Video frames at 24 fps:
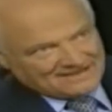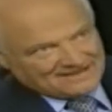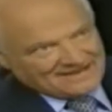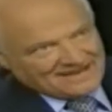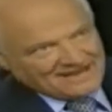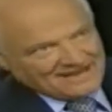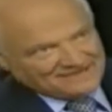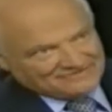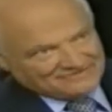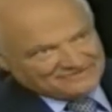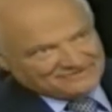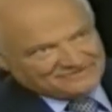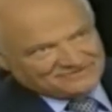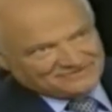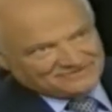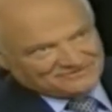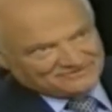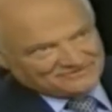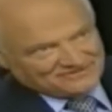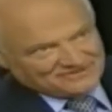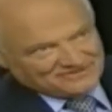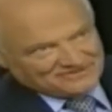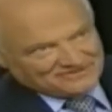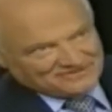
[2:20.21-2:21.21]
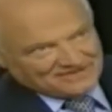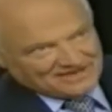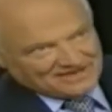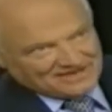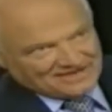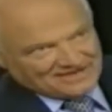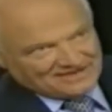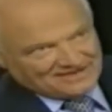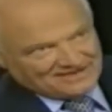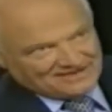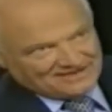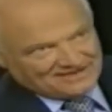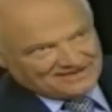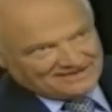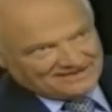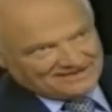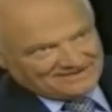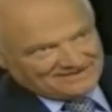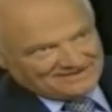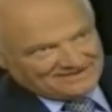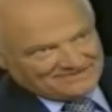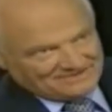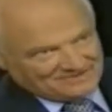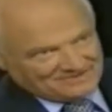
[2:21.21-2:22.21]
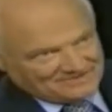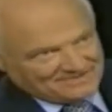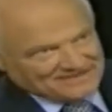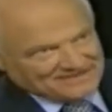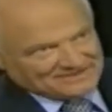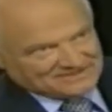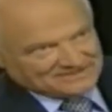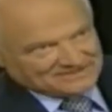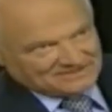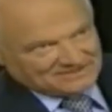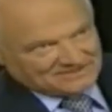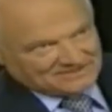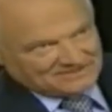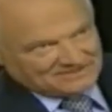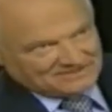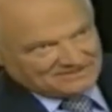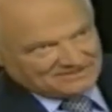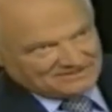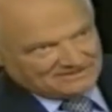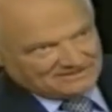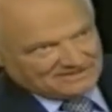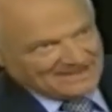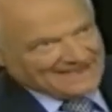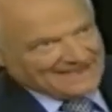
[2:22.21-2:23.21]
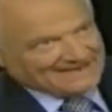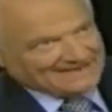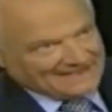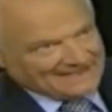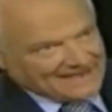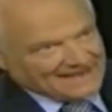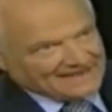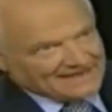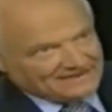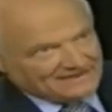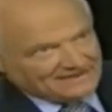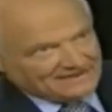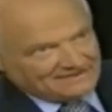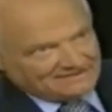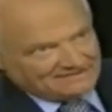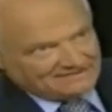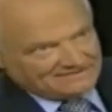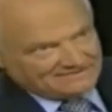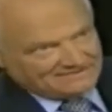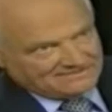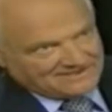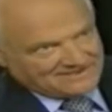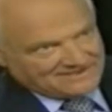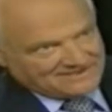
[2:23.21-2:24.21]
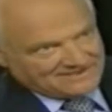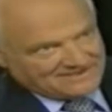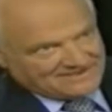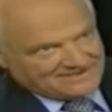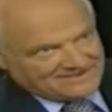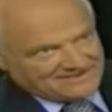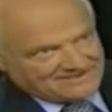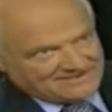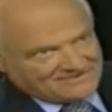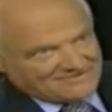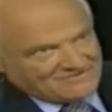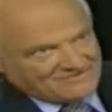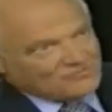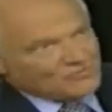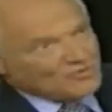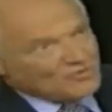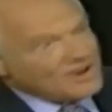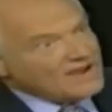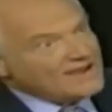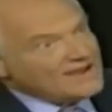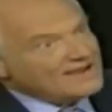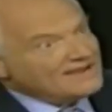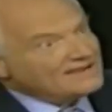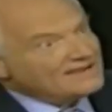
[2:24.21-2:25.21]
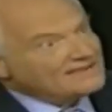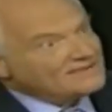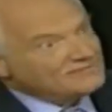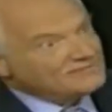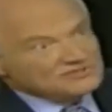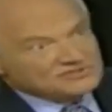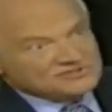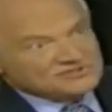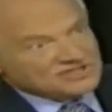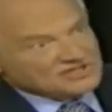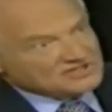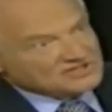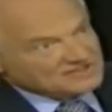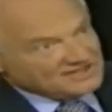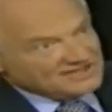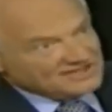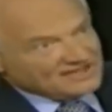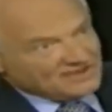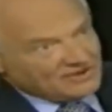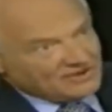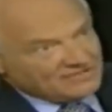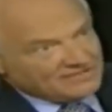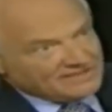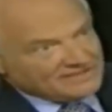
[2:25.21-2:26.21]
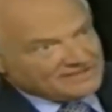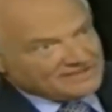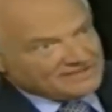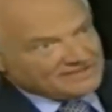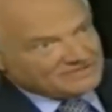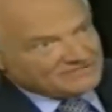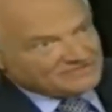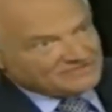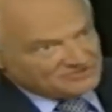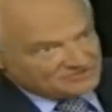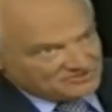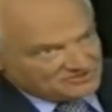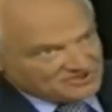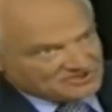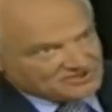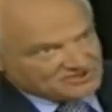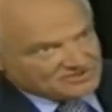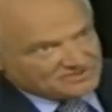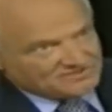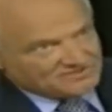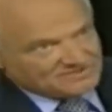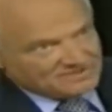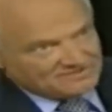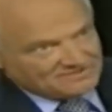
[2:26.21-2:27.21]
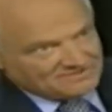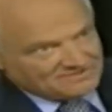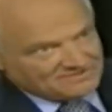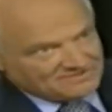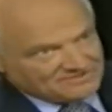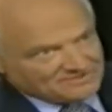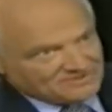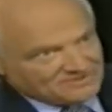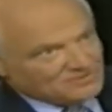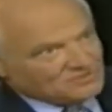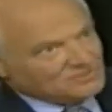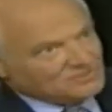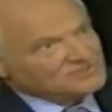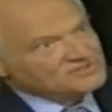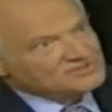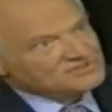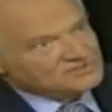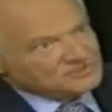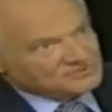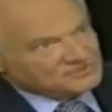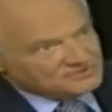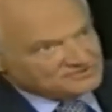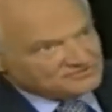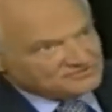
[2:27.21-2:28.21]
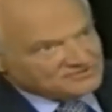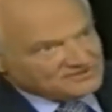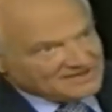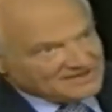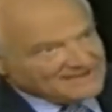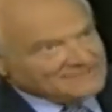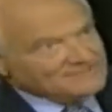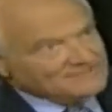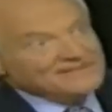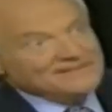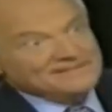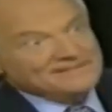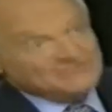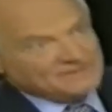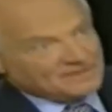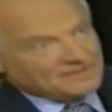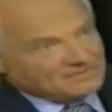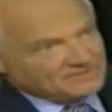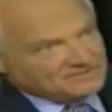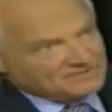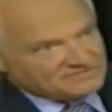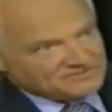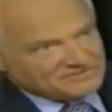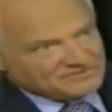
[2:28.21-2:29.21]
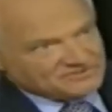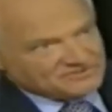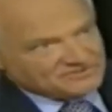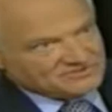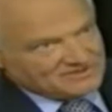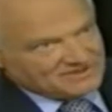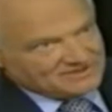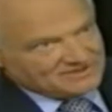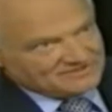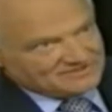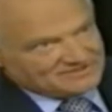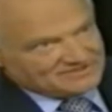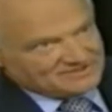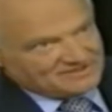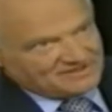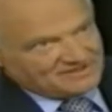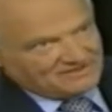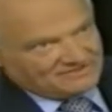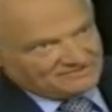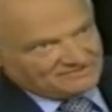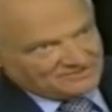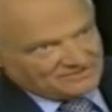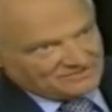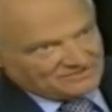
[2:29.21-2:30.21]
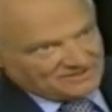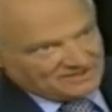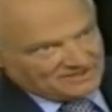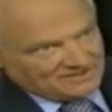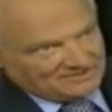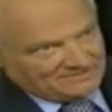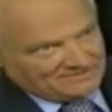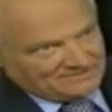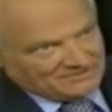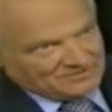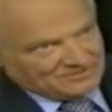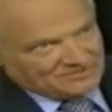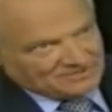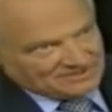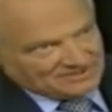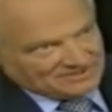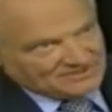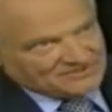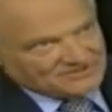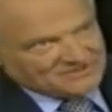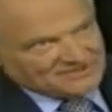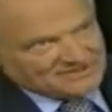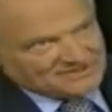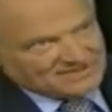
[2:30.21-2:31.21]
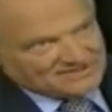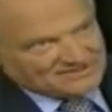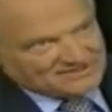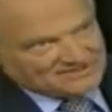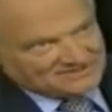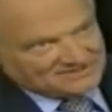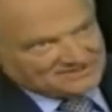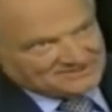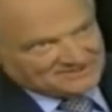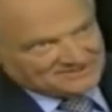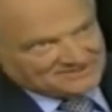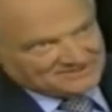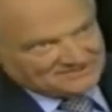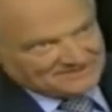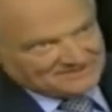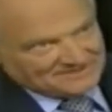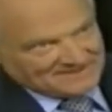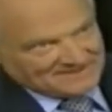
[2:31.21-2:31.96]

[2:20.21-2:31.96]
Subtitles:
NAFTA was a free trade area with Mexico and Canada, where it wasn't just economic. It was regional problems. You've got all sorts of neighborly problems that you have to solve between the three nations.